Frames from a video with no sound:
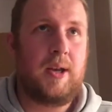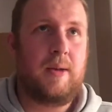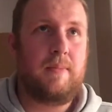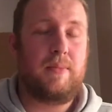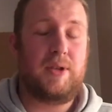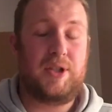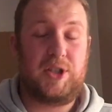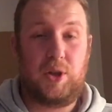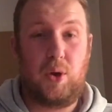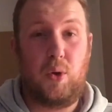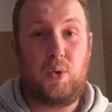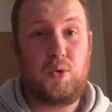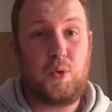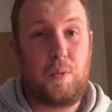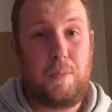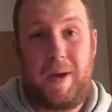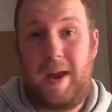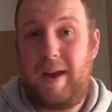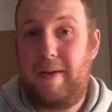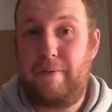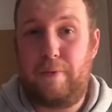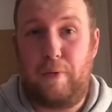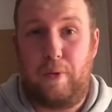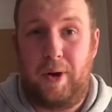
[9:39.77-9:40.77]
But schools will
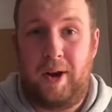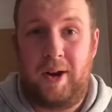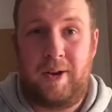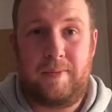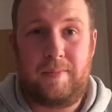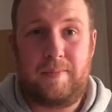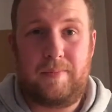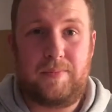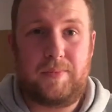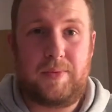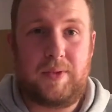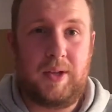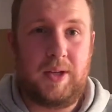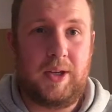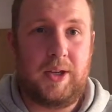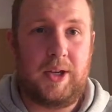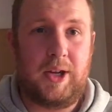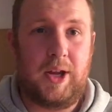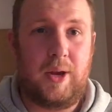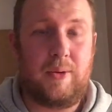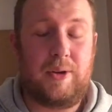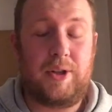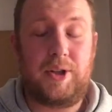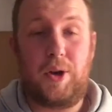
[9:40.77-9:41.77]
pay for it.
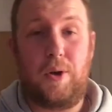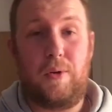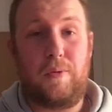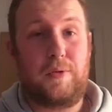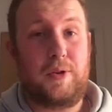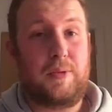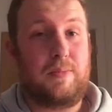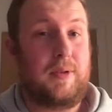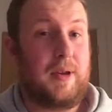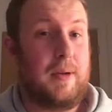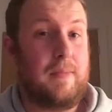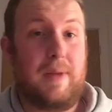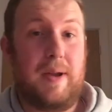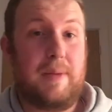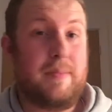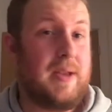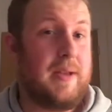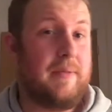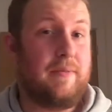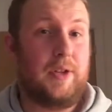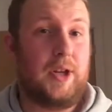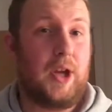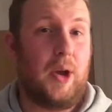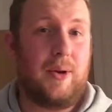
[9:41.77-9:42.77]
And golf can maybe
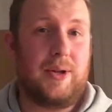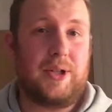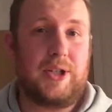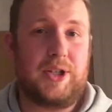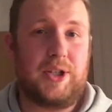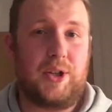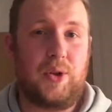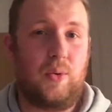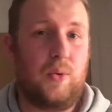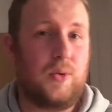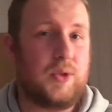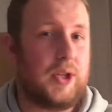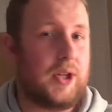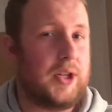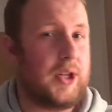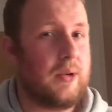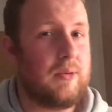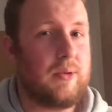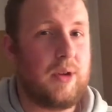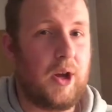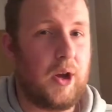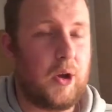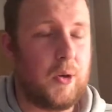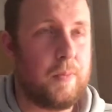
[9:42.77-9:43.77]
even go into schools, I
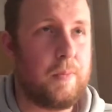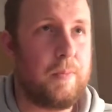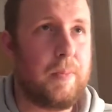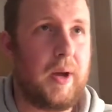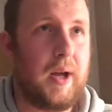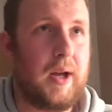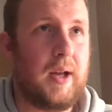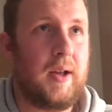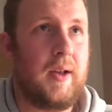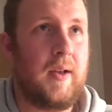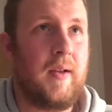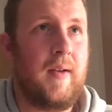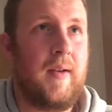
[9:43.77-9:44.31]
don't know. But